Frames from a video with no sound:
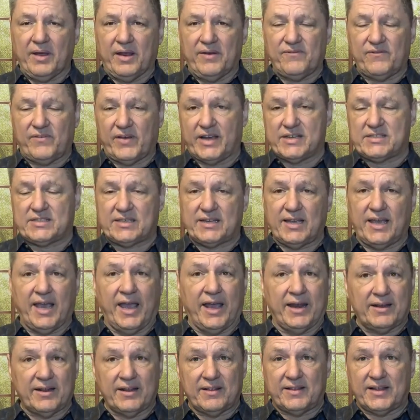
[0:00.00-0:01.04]

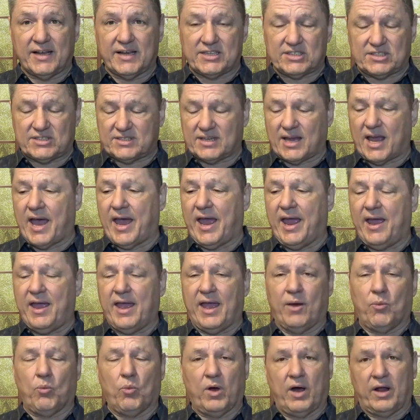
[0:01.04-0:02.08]
investigated this site
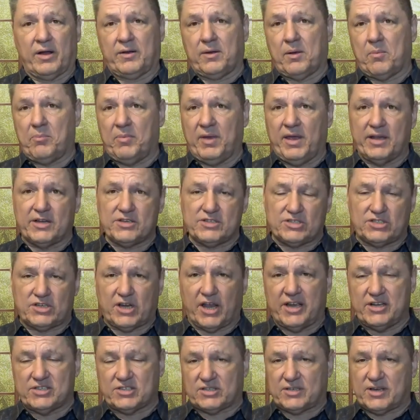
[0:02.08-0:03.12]
and wound up being
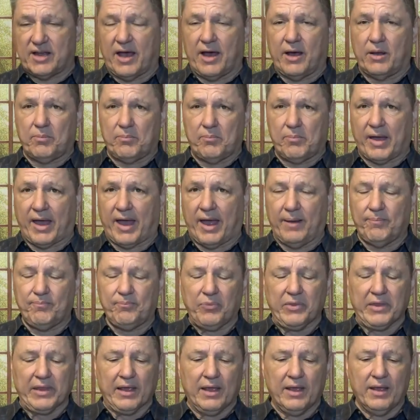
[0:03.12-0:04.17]
chased out by
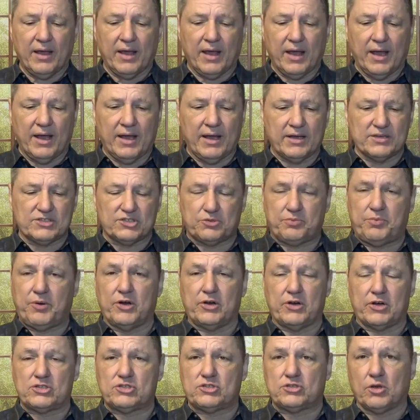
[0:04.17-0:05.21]
uh,
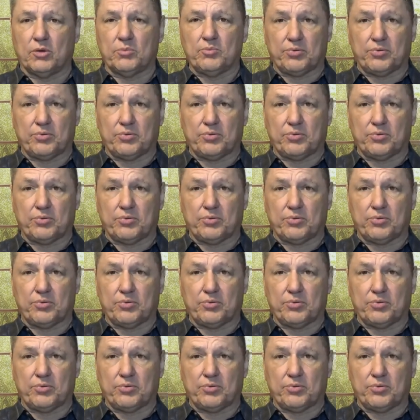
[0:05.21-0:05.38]
spiritual